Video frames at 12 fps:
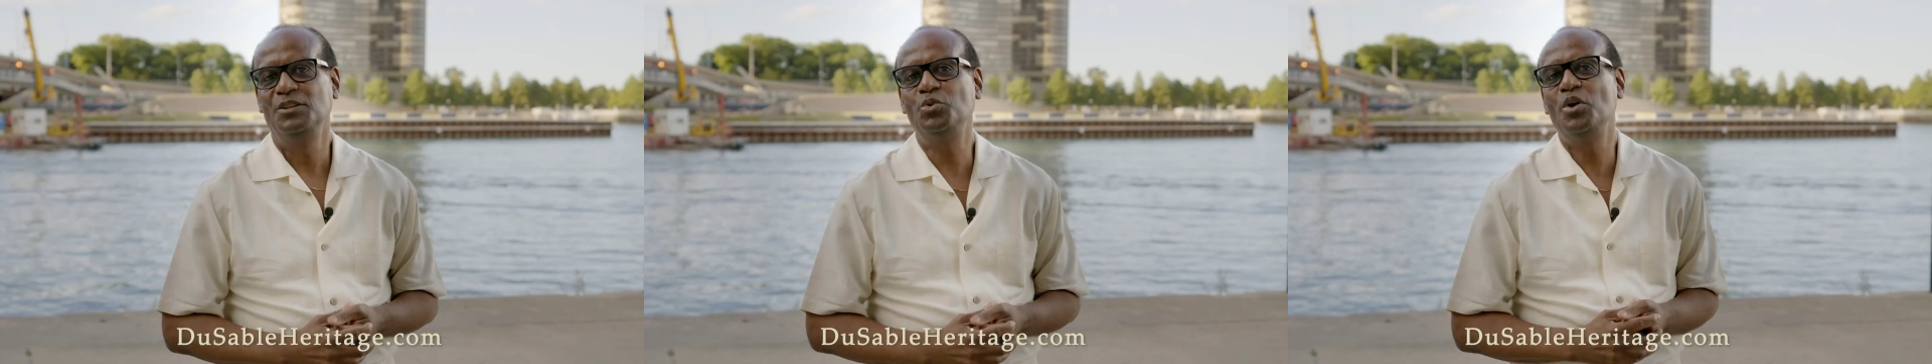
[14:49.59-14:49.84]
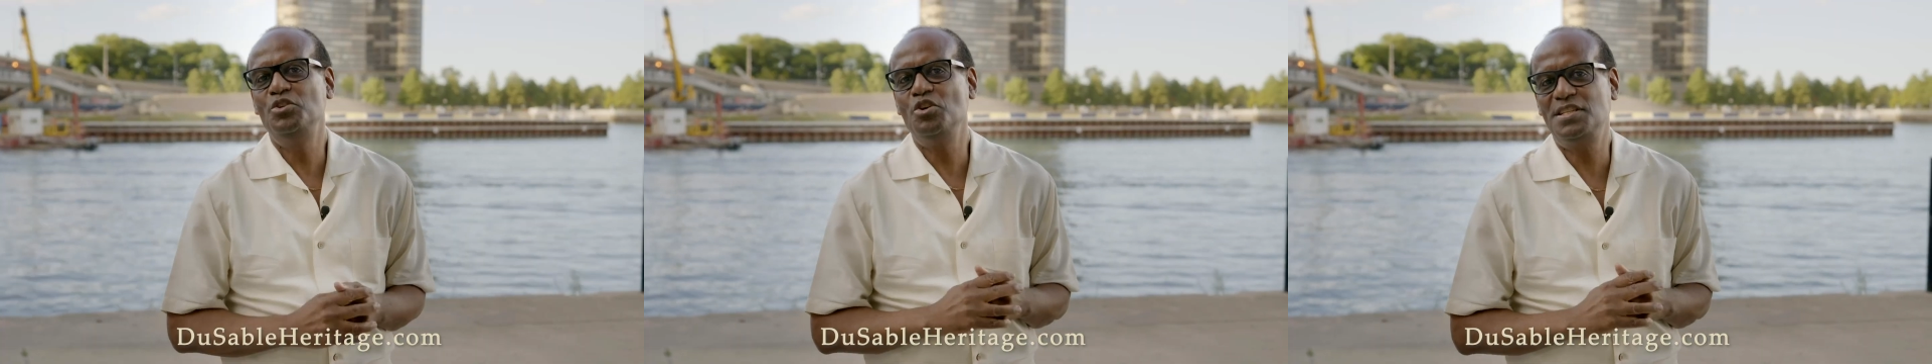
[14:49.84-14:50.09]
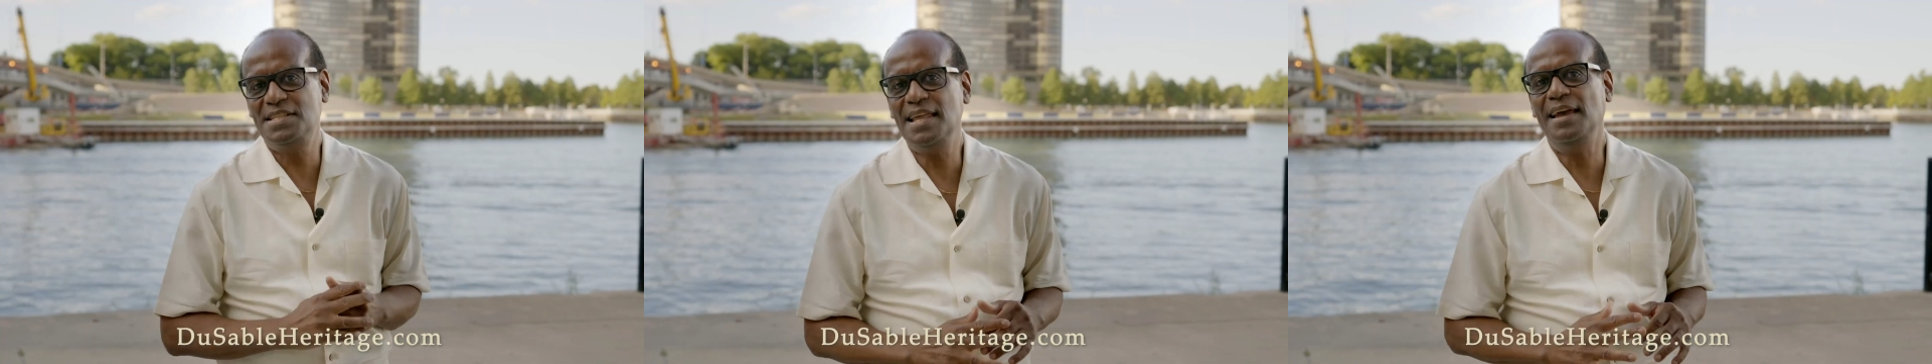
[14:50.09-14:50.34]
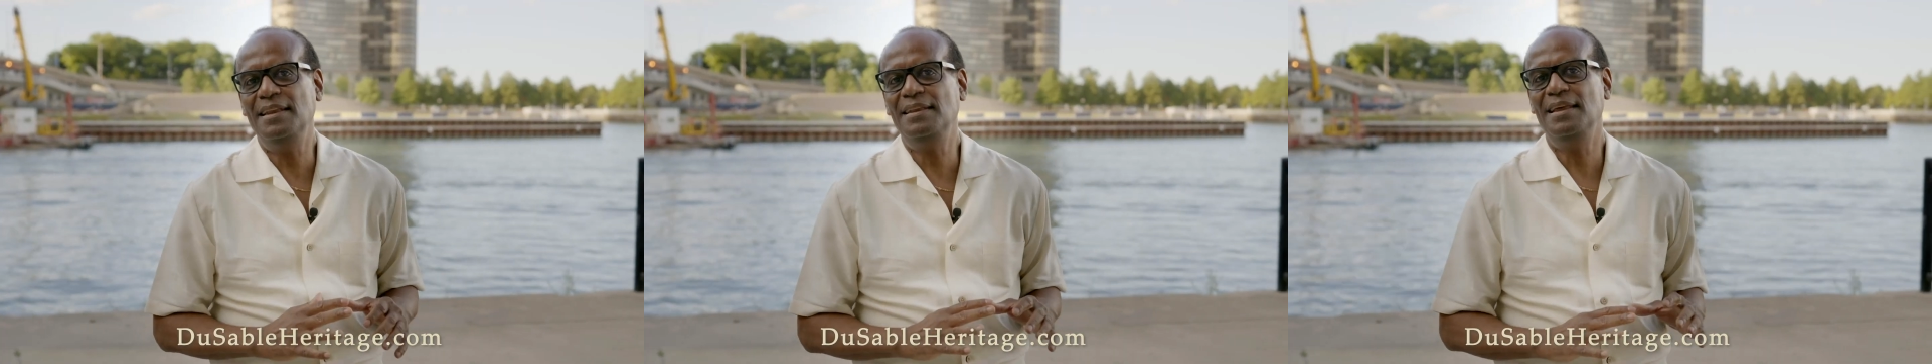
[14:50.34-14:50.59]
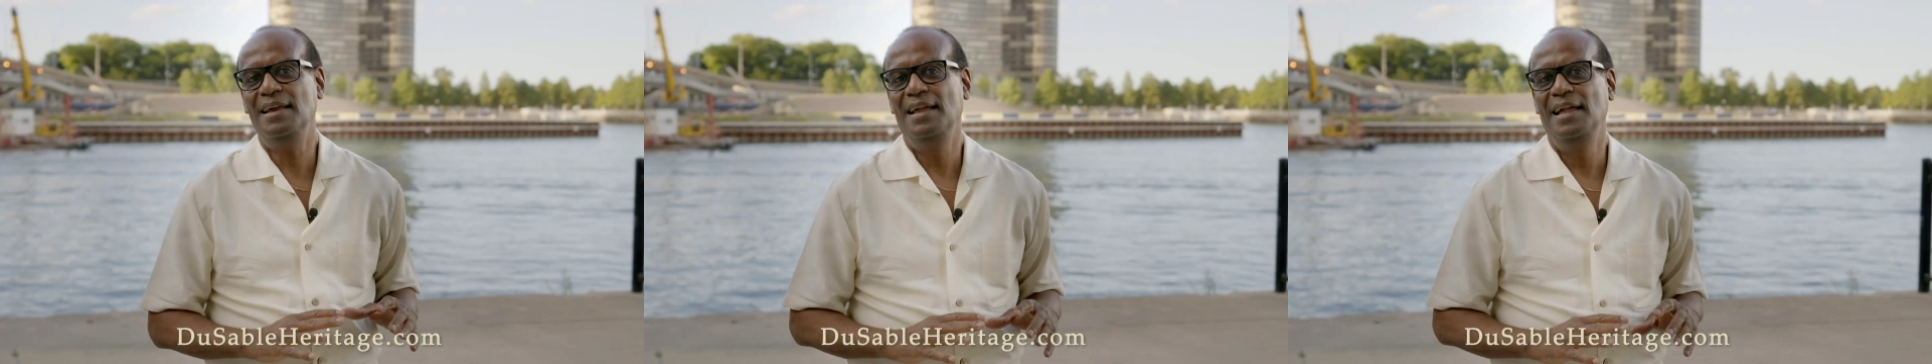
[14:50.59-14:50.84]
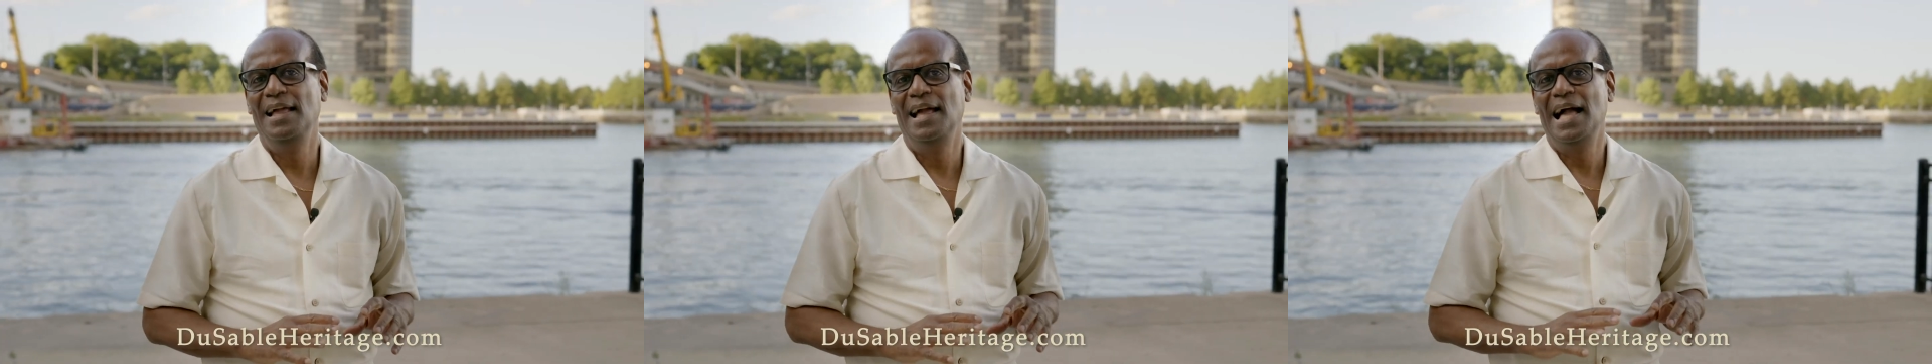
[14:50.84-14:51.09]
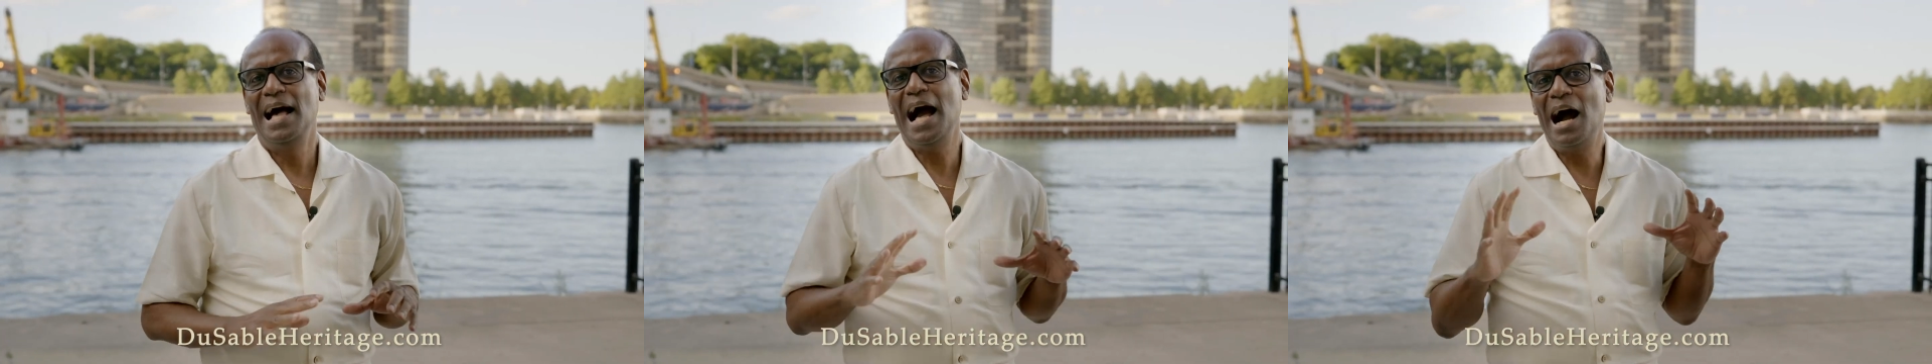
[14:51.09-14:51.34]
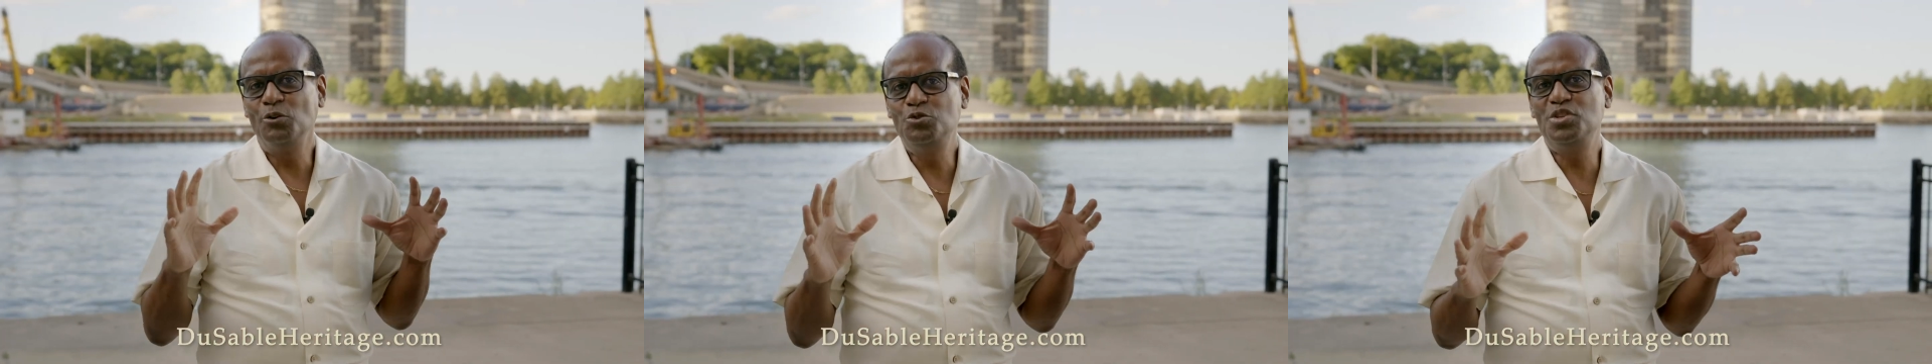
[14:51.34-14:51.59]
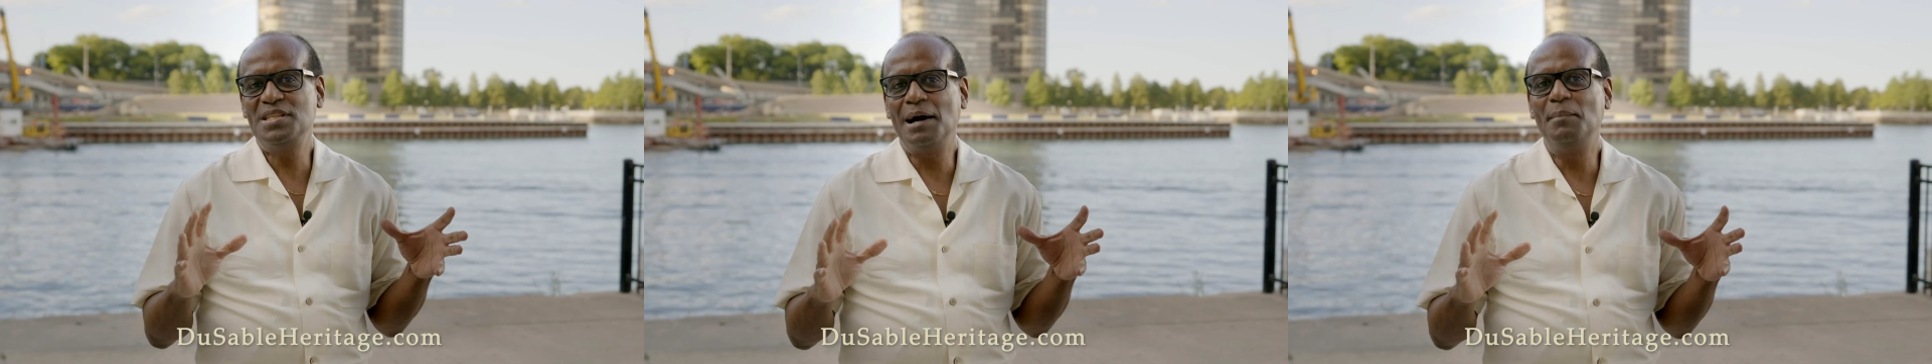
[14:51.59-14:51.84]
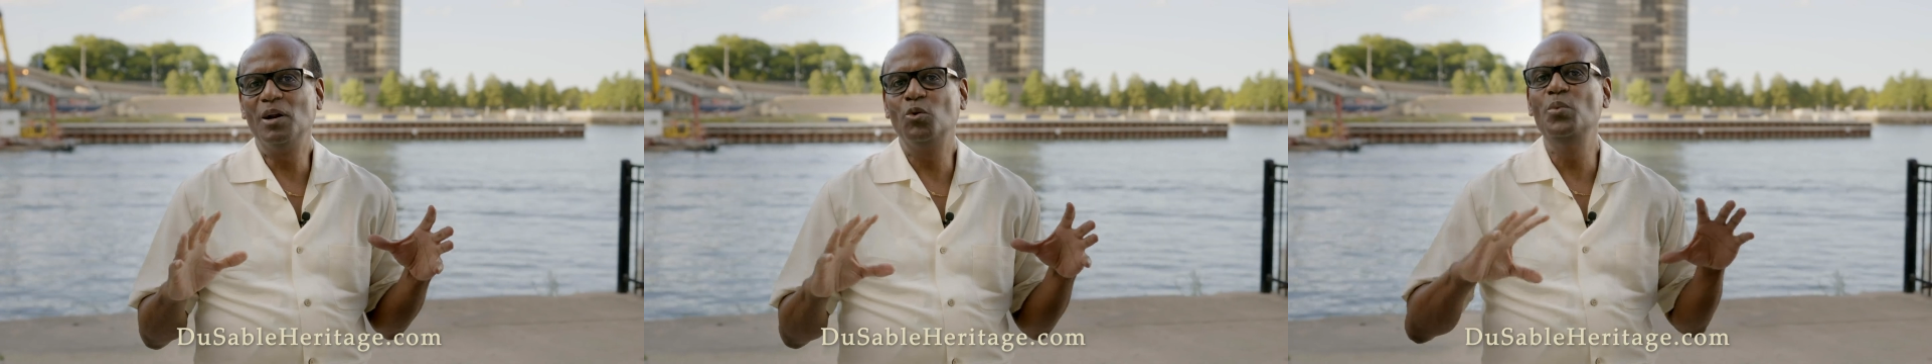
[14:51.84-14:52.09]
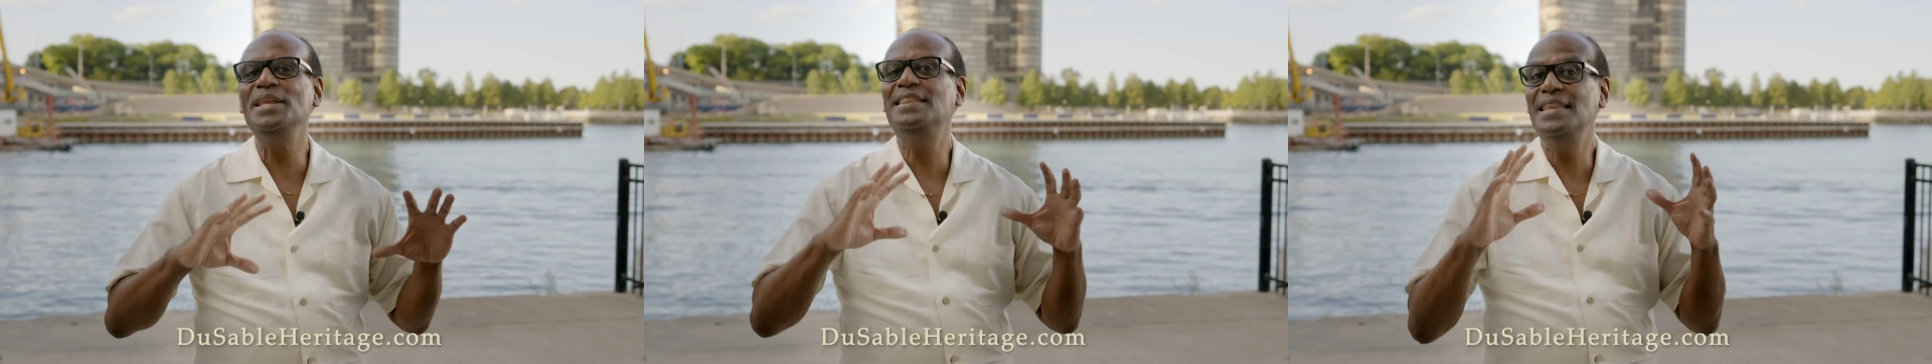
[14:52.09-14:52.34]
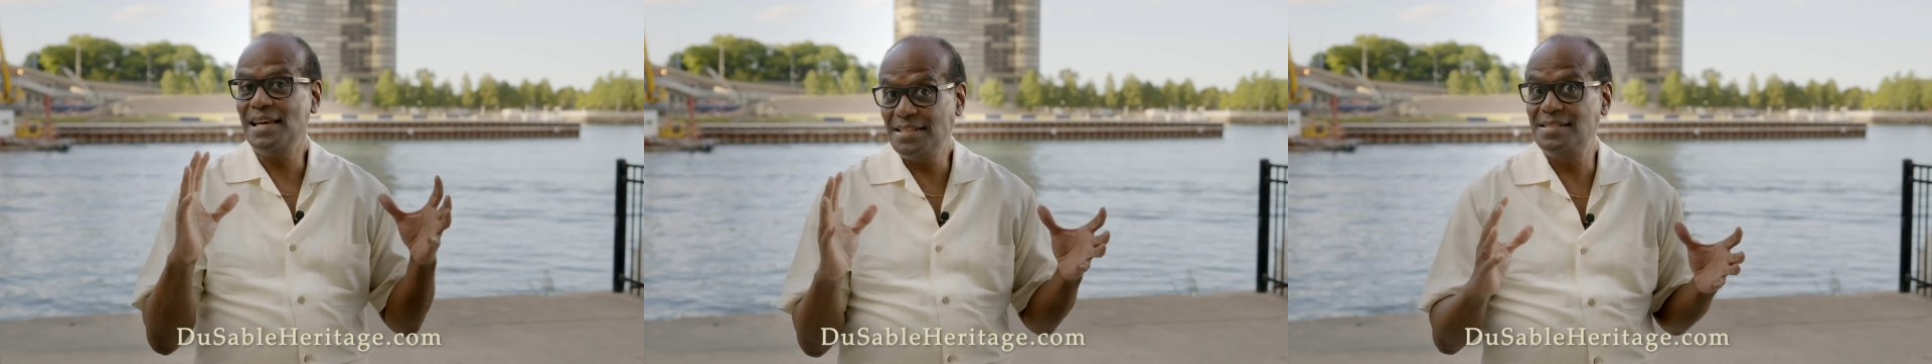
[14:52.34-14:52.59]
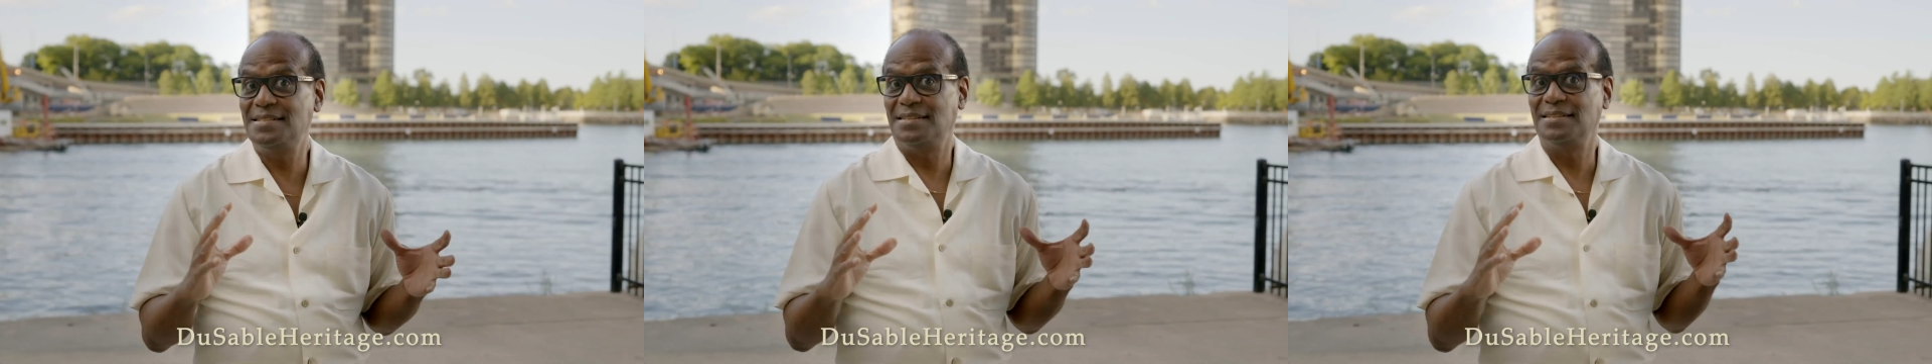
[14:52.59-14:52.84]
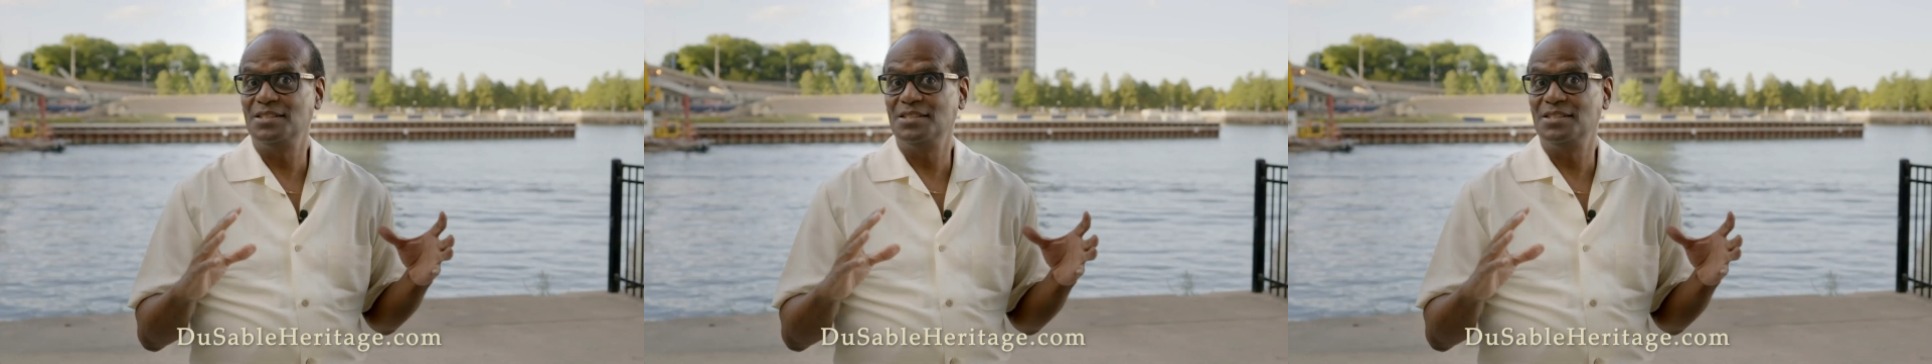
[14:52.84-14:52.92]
to understand how Dusable witnessed